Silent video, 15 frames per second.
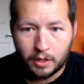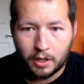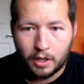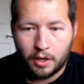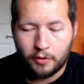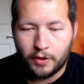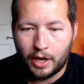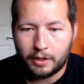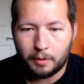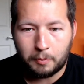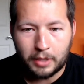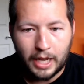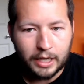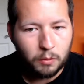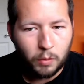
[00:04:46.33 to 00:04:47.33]
that the
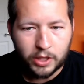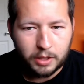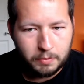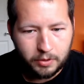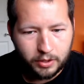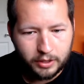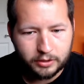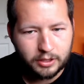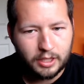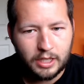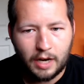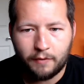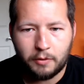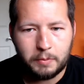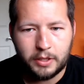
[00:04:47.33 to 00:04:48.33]
black and white communities can
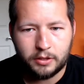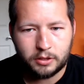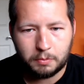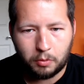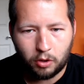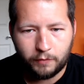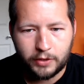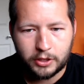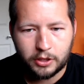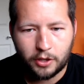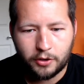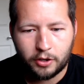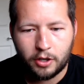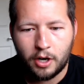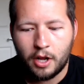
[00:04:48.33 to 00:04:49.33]
never be in support of each other.